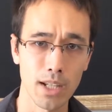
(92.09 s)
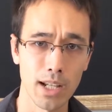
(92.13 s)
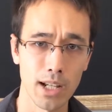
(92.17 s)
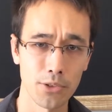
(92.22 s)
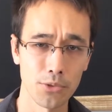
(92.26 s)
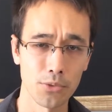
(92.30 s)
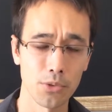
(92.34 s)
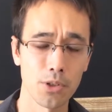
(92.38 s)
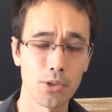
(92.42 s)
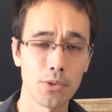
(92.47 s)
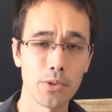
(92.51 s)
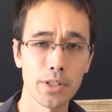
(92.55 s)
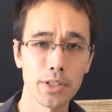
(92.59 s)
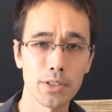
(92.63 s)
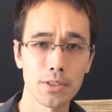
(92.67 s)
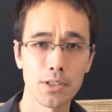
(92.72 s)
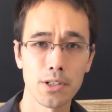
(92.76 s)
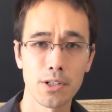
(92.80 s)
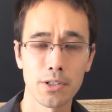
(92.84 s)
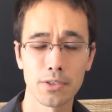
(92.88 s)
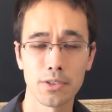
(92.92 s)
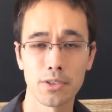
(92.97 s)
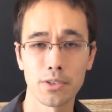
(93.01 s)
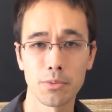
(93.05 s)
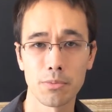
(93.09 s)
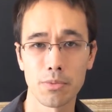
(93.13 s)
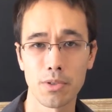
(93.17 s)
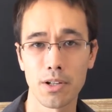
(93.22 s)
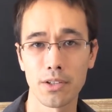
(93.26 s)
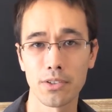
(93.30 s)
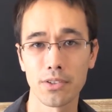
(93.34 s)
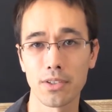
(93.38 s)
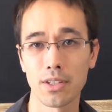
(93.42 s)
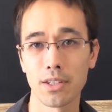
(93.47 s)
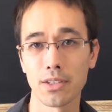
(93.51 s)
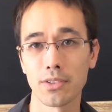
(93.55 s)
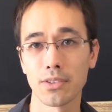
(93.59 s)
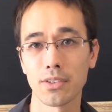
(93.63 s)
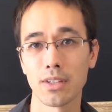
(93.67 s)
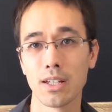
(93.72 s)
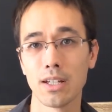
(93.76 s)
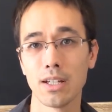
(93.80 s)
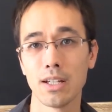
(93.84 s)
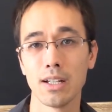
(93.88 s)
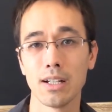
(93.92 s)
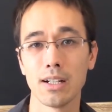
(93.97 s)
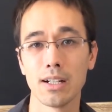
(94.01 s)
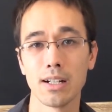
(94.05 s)
As we're going along this process,
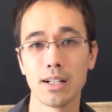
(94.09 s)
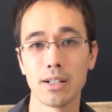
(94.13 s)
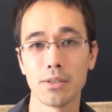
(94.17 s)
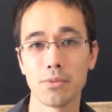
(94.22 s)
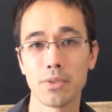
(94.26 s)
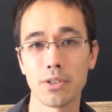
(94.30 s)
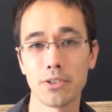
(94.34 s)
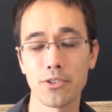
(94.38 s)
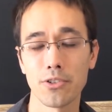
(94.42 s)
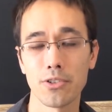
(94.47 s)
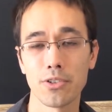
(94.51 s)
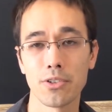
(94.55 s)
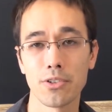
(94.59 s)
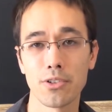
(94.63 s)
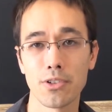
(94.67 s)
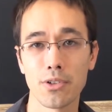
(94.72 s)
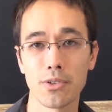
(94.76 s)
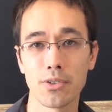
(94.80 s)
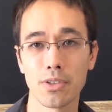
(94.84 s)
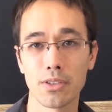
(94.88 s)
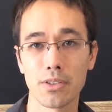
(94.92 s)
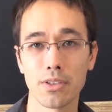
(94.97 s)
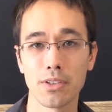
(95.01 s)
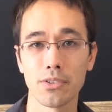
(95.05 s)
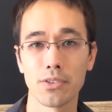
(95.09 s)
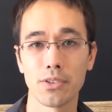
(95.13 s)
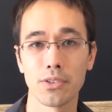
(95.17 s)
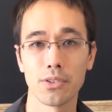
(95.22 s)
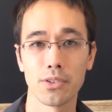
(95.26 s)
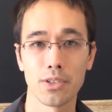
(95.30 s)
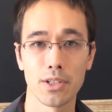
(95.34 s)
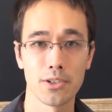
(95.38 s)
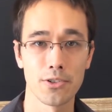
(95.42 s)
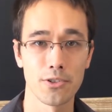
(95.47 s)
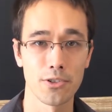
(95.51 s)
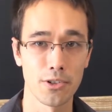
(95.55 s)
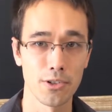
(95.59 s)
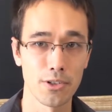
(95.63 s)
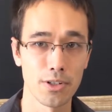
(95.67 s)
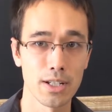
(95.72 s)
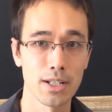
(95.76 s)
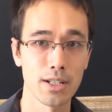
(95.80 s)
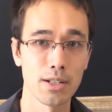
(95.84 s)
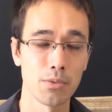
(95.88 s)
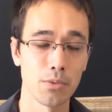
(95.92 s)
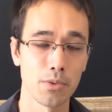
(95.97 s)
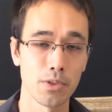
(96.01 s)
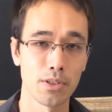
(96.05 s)
I want you to know that this is a
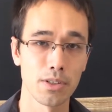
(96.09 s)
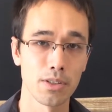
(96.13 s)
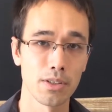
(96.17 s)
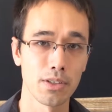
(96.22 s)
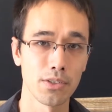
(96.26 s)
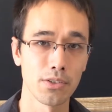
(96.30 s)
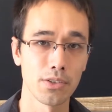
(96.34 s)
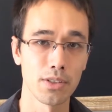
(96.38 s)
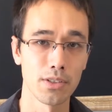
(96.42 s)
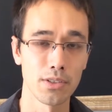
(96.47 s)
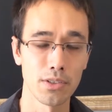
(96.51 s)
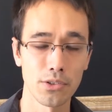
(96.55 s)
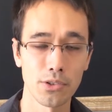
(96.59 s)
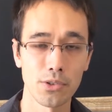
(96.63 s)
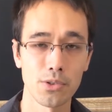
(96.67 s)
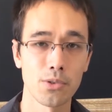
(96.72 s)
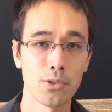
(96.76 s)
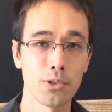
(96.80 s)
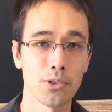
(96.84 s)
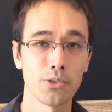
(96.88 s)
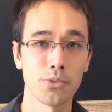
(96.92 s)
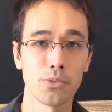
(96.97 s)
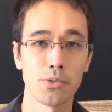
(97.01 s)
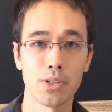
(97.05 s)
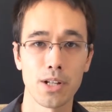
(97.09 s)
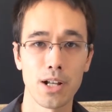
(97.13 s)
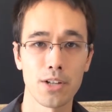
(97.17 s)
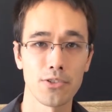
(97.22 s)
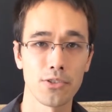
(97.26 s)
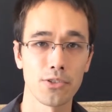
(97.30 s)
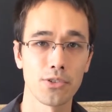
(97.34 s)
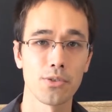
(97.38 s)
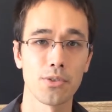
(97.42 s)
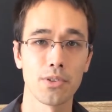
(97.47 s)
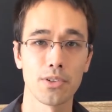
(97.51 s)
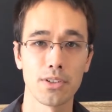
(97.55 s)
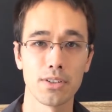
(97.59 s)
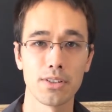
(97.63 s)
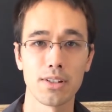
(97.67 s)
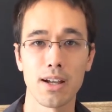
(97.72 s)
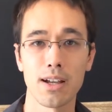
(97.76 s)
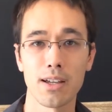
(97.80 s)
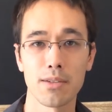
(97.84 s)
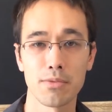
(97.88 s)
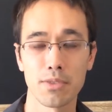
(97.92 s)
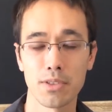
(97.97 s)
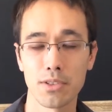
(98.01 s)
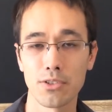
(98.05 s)
journey. In this course, we're not just going to
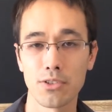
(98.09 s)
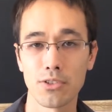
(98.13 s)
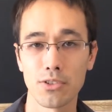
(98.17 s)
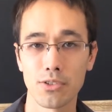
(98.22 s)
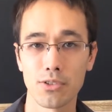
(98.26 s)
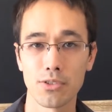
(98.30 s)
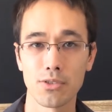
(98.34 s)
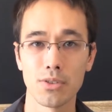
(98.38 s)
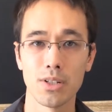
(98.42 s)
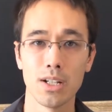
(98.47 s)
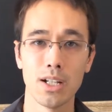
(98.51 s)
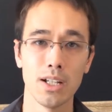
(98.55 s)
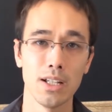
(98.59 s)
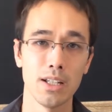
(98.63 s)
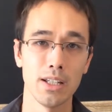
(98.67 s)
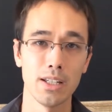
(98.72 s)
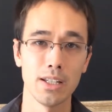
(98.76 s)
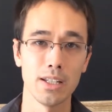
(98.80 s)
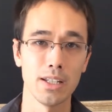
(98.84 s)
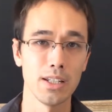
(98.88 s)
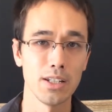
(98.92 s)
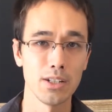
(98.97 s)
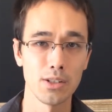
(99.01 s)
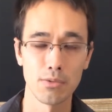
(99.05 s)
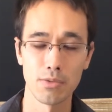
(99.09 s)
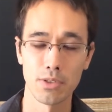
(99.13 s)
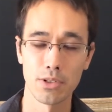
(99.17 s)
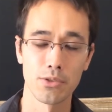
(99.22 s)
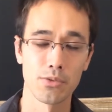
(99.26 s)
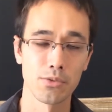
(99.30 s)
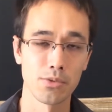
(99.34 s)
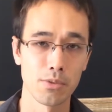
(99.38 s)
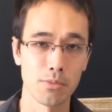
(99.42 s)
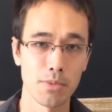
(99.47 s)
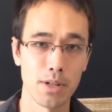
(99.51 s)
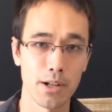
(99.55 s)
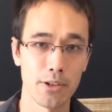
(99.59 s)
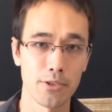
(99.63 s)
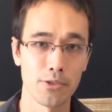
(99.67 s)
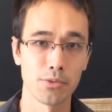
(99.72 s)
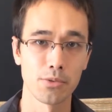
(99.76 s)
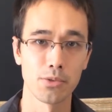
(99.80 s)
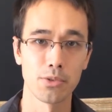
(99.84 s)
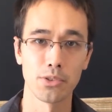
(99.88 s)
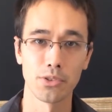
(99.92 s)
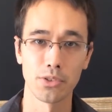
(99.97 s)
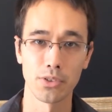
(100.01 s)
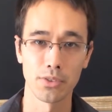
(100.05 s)
dive into individual
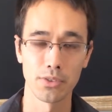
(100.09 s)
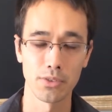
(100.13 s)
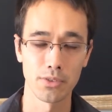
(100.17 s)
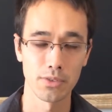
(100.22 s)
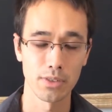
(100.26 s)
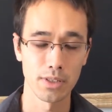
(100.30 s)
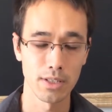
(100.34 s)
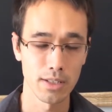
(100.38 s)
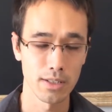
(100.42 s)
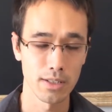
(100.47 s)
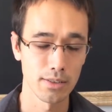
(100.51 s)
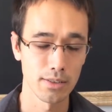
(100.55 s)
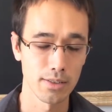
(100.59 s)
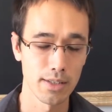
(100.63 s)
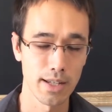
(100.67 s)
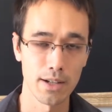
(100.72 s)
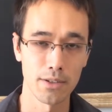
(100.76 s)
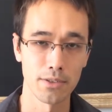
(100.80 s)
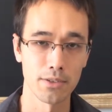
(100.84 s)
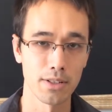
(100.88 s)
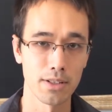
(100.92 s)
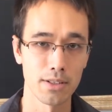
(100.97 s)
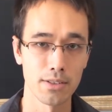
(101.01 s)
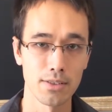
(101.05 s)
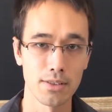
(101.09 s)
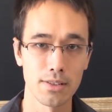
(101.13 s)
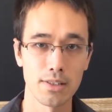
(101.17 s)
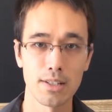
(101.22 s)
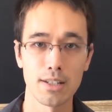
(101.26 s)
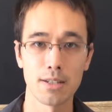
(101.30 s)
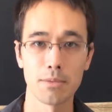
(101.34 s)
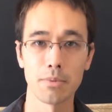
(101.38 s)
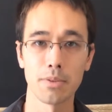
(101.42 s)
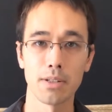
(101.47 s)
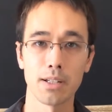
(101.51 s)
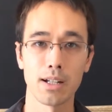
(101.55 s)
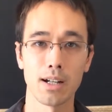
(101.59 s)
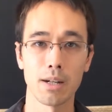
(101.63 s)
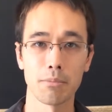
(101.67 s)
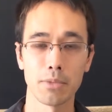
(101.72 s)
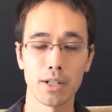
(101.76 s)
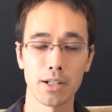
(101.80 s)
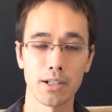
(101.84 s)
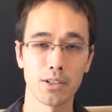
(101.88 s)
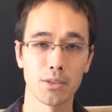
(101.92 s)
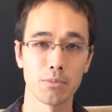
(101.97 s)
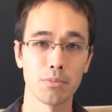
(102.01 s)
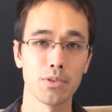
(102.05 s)
modules down in deep. I'm
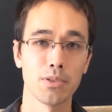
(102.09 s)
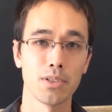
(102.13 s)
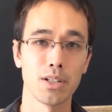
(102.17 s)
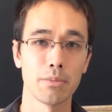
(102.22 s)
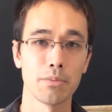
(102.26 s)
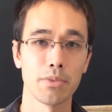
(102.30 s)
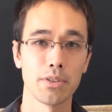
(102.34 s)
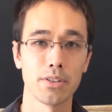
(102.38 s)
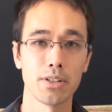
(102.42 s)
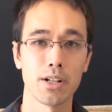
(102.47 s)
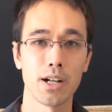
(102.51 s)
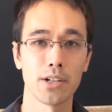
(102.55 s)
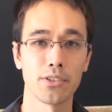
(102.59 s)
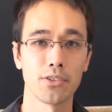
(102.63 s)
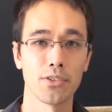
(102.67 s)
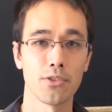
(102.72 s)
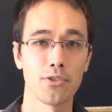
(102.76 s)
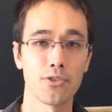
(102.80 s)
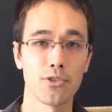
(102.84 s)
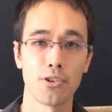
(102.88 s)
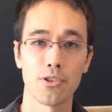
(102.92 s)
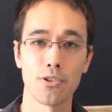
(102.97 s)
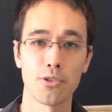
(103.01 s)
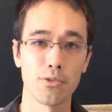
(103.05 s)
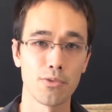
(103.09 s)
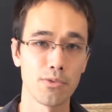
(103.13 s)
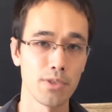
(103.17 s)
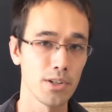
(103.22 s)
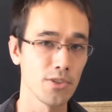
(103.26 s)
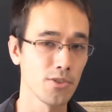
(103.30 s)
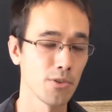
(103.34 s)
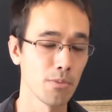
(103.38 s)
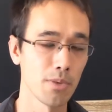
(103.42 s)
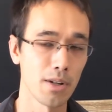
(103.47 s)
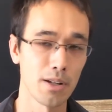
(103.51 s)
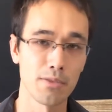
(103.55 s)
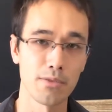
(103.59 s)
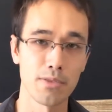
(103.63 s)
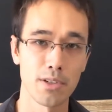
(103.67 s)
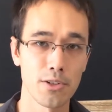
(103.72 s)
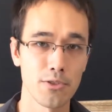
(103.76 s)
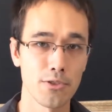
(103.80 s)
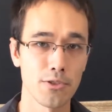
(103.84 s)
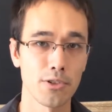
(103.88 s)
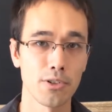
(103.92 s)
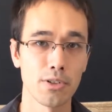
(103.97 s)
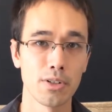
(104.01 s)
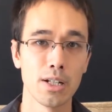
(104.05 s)
not going to pull up the docs and show you feature by
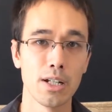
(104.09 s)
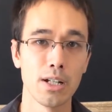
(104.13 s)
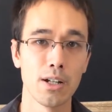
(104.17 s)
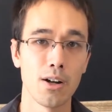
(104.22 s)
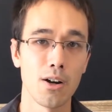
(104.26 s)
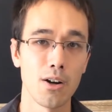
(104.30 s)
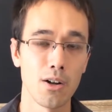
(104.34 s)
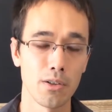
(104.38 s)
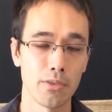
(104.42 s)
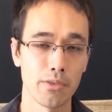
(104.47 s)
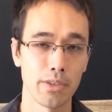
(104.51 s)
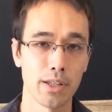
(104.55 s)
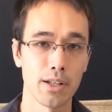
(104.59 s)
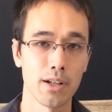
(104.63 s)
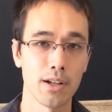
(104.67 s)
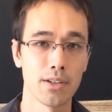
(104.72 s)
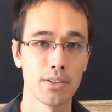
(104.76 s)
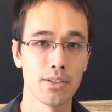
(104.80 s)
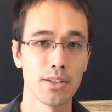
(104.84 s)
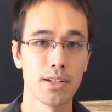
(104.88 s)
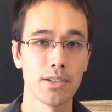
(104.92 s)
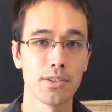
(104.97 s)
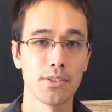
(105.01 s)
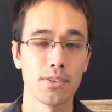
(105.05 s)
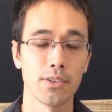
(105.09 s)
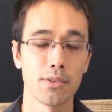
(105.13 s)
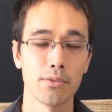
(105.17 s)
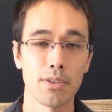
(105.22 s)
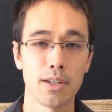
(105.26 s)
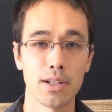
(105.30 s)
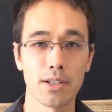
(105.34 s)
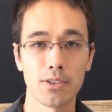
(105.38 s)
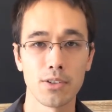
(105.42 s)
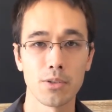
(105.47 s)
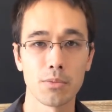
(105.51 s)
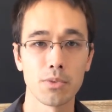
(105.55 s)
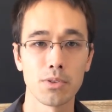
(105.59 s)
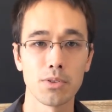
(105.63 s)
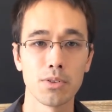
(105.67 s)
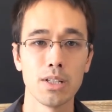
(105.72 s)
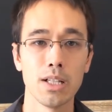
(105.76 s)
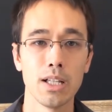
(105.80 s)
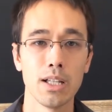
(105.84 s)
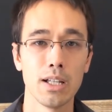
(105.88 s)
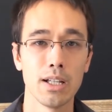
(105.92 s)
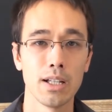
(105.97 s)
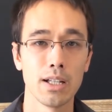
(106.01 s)
feature all of the contents of Ansible.